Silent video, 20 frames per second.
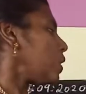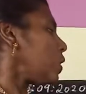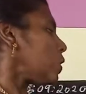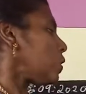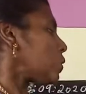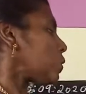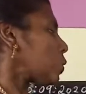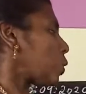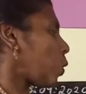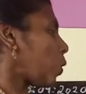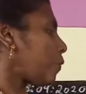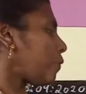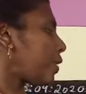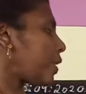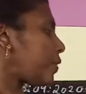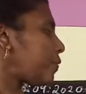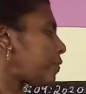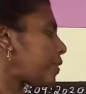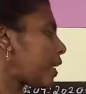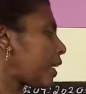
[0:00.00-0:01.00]
So,
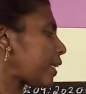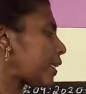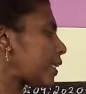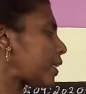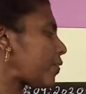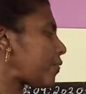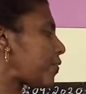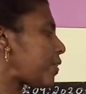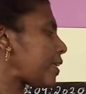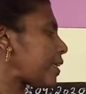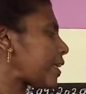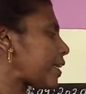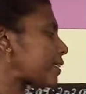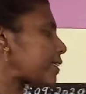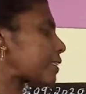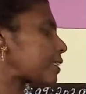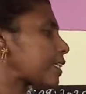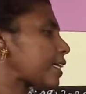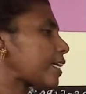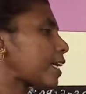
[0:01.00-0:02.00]
when we are giving
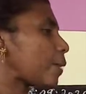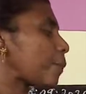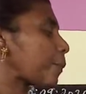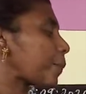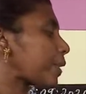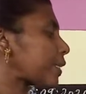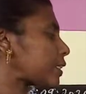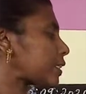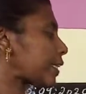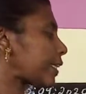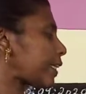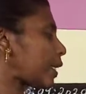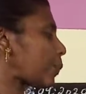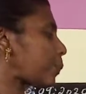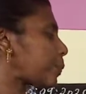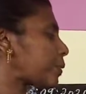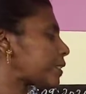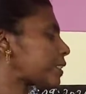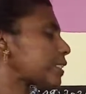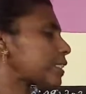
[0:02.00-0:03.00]
external pressure, here
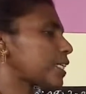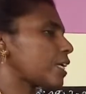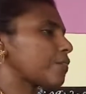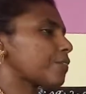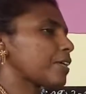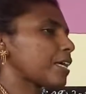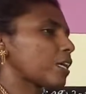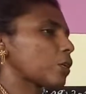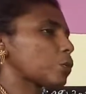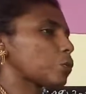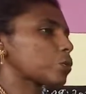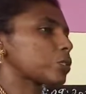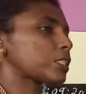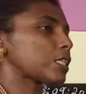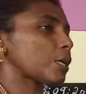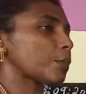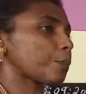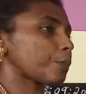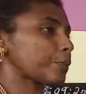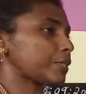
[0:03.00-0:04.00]
piston, we are
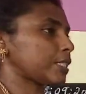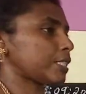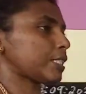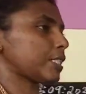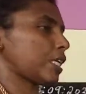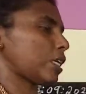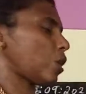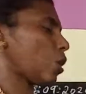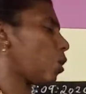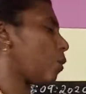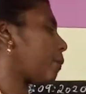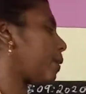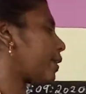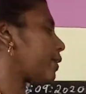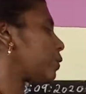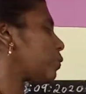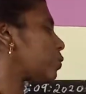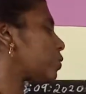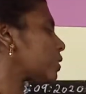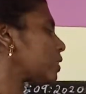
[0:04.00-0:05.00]
using piston. No, by
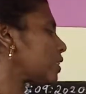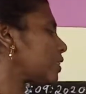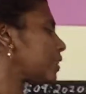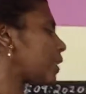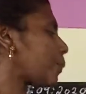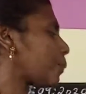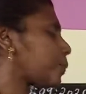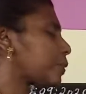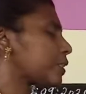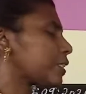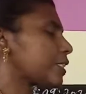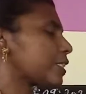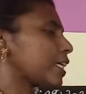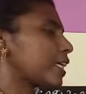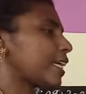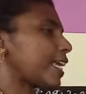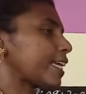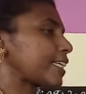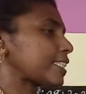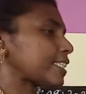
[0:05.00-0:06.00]
using the
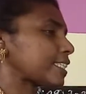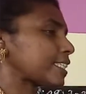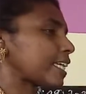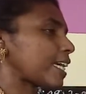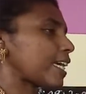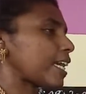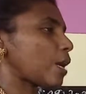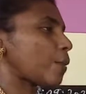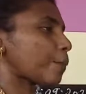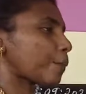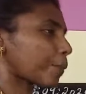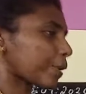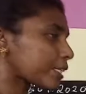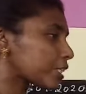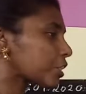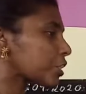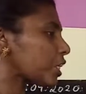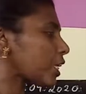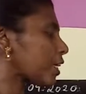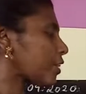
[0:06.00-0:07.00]
piston, external
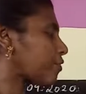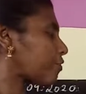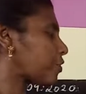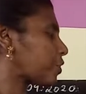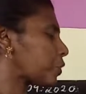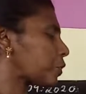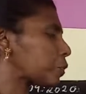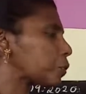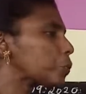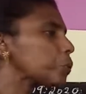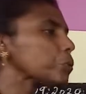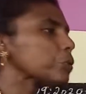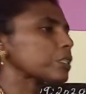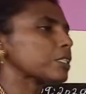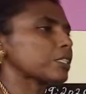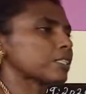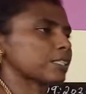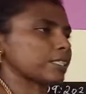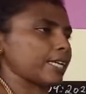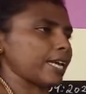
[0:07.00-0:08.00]
pressure, if you give
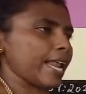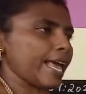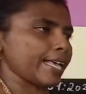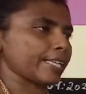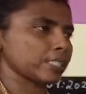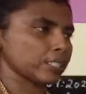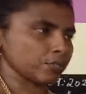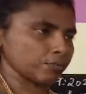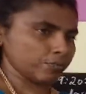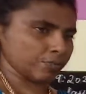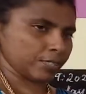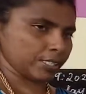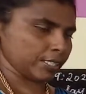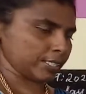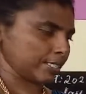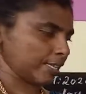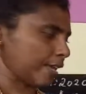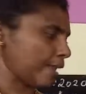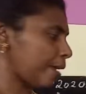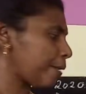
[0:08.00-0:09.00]
this glass
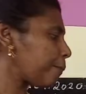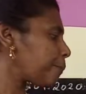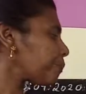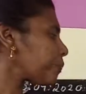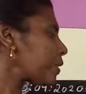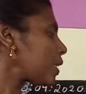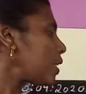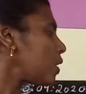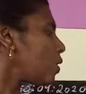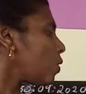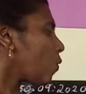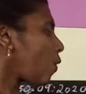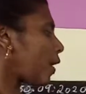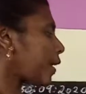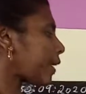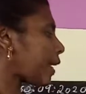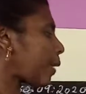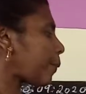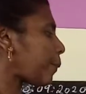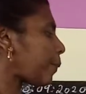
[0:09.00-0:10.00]
vessel,
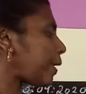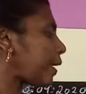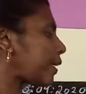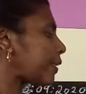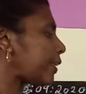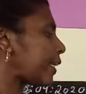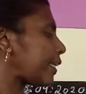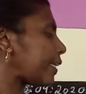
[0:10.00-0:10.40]
what happened?